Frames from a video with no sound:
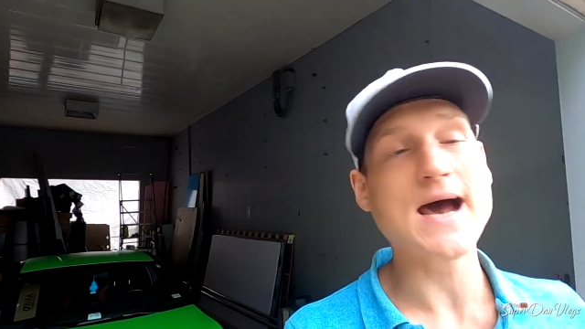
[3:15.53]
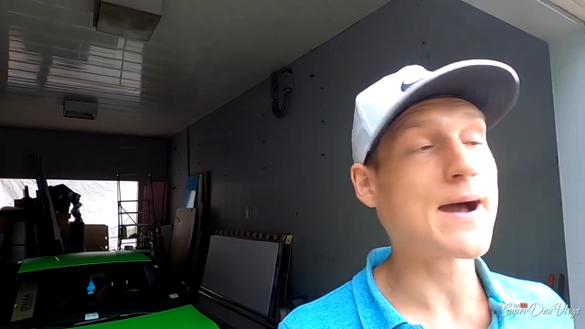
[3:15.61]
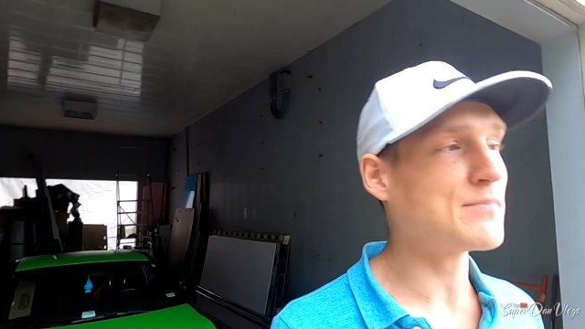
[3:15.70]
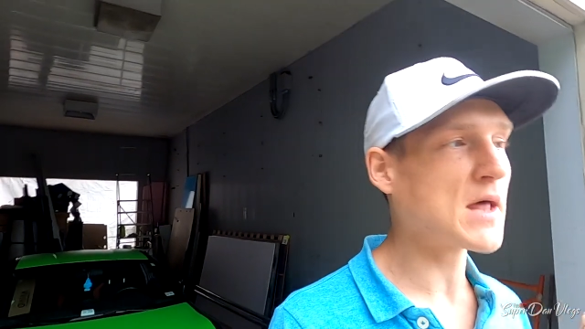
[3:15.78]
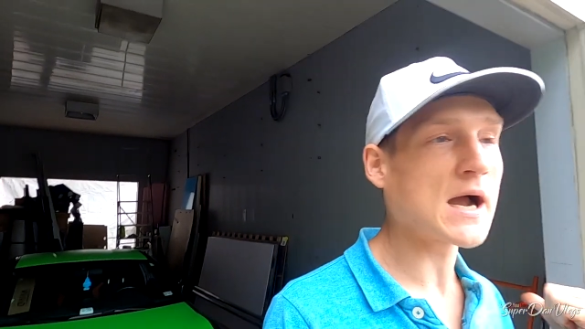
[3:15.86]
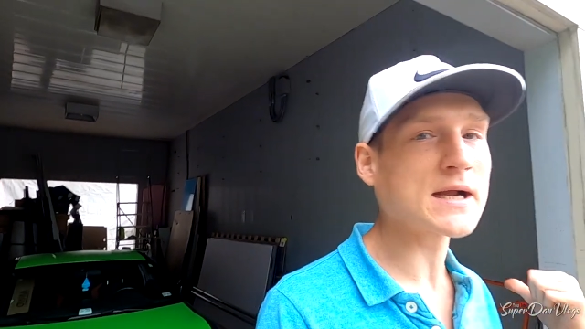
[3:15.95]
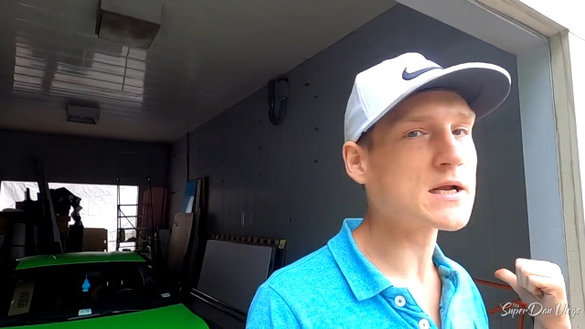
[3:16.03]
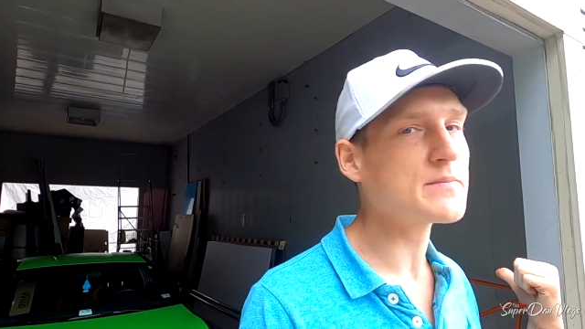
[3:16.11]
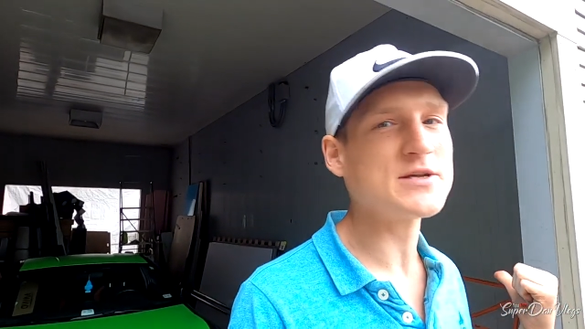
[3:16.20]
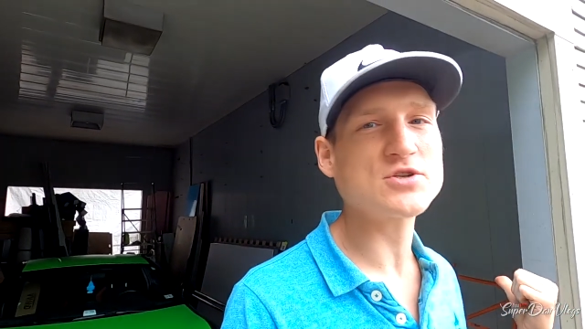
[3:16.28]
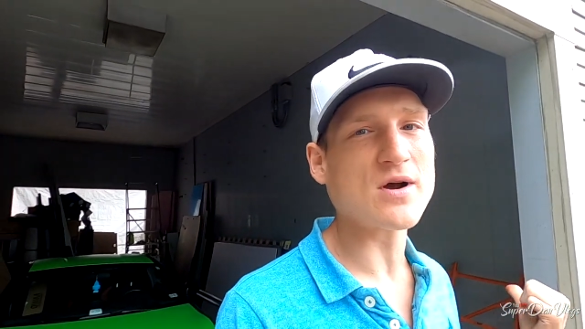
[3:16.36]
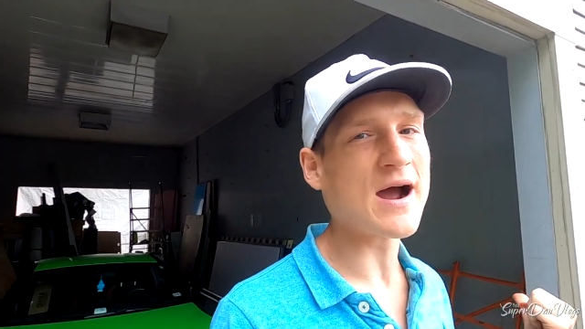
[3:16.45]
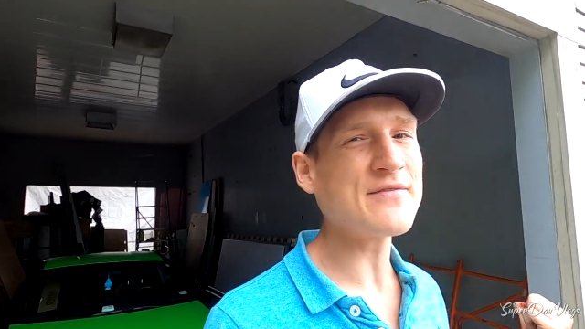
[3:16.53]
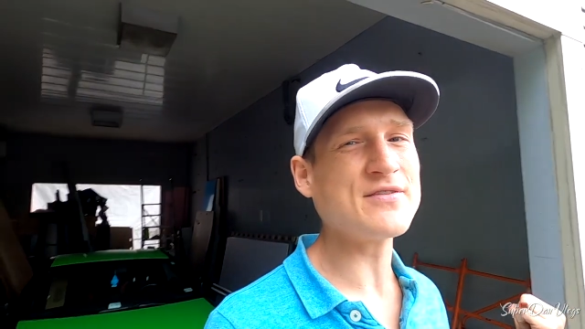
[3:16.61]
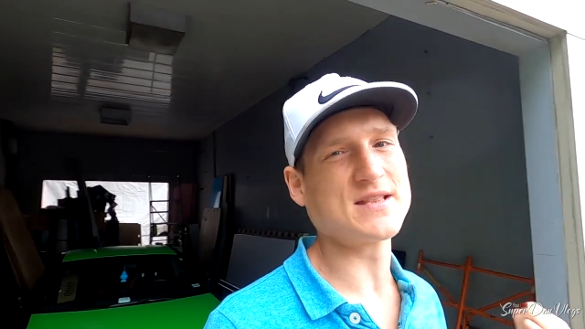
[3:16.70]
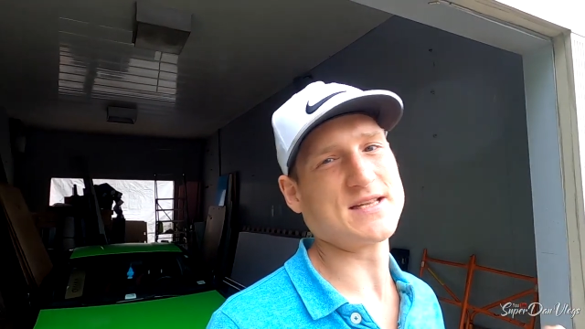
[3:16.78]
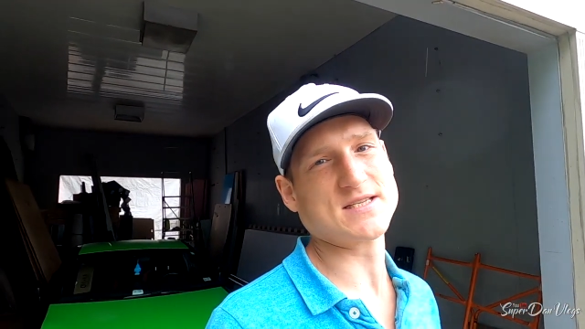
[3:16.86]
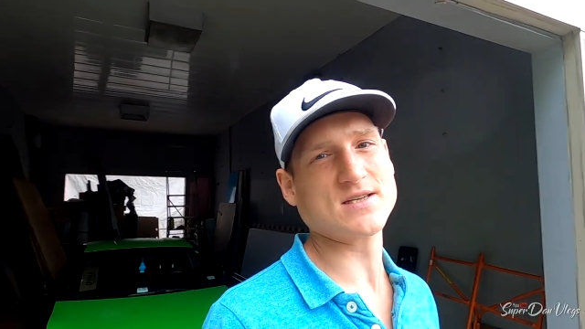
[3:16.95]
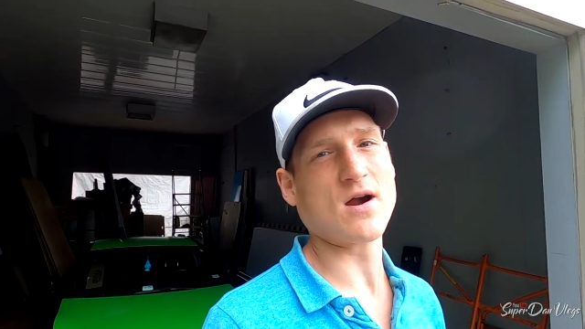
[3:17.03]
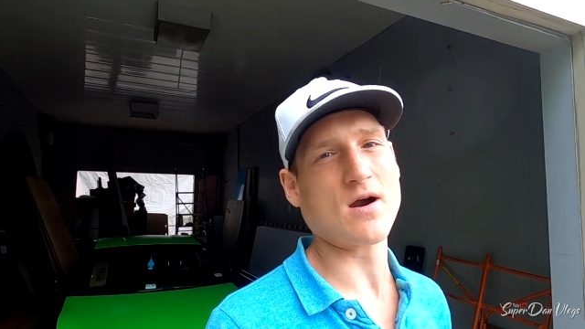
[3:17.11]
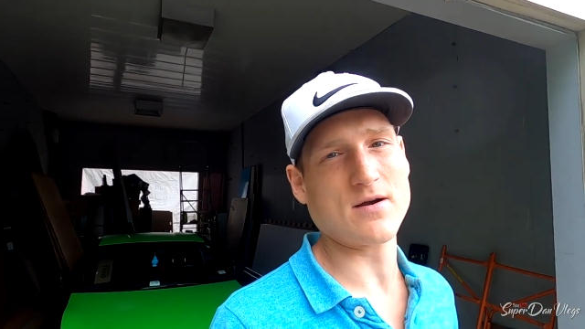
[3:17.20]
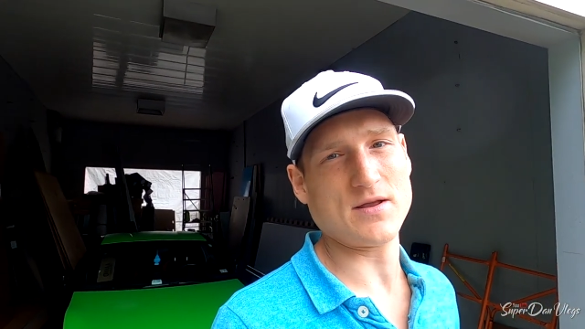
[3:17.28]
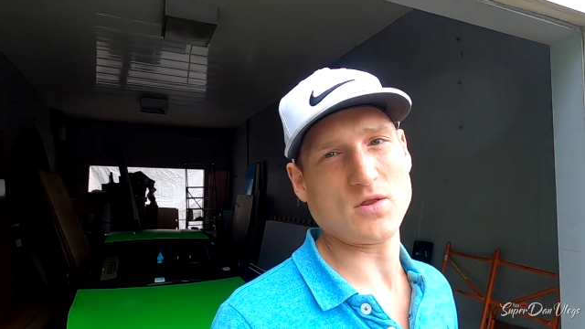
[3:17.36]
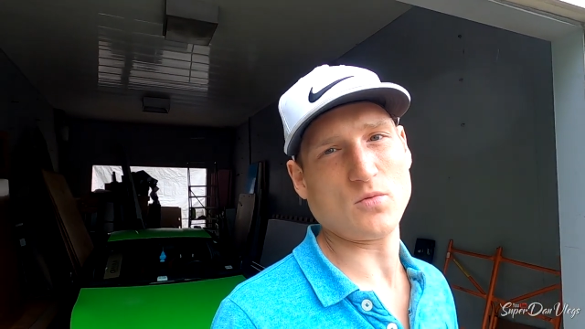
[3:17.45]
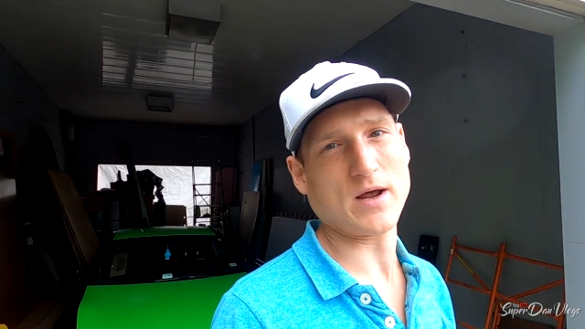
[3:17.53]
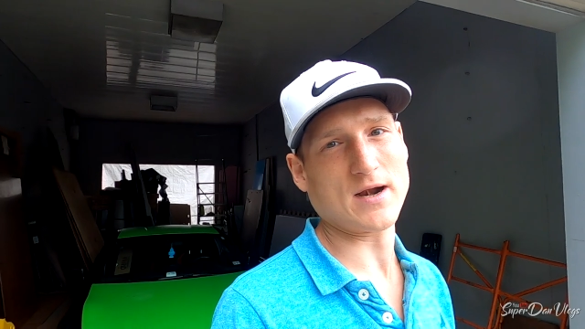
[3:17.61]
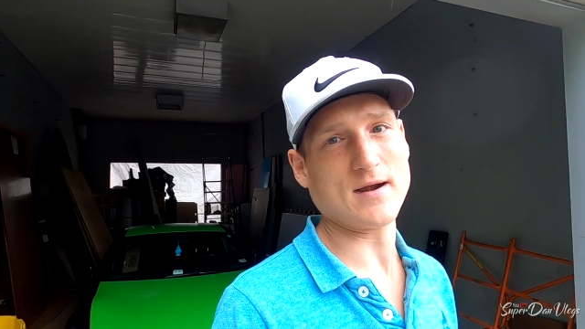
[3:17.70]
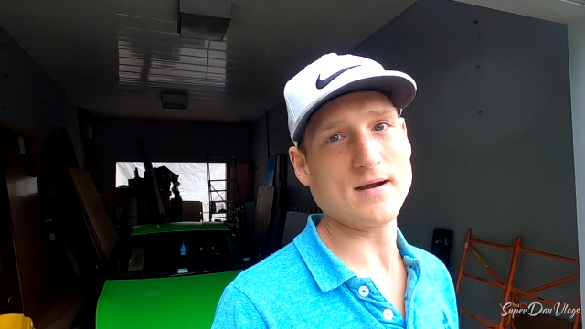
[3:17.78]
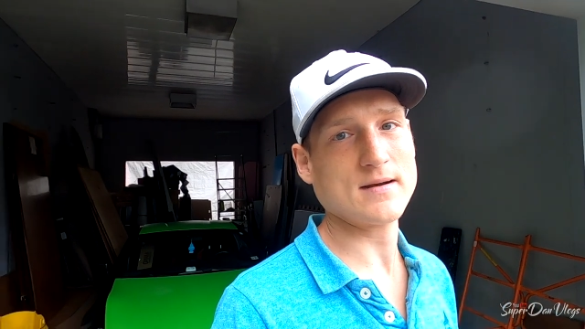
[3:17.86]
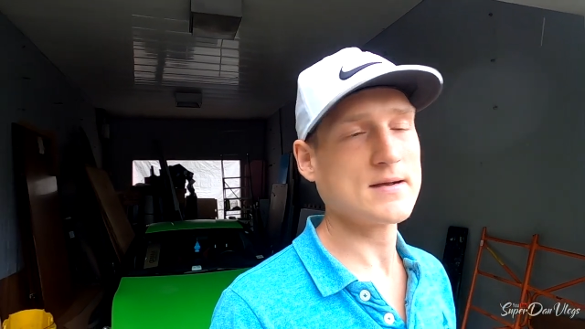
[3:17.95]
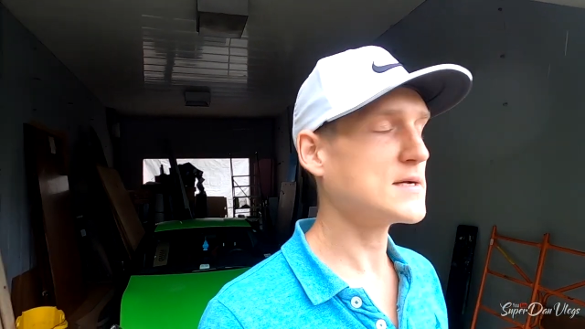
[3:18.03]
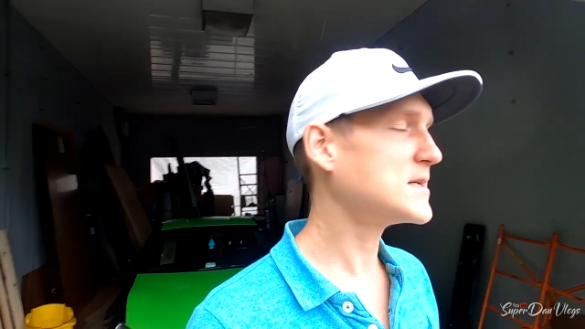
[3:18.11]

I'm not gonna be driving this car in the winter.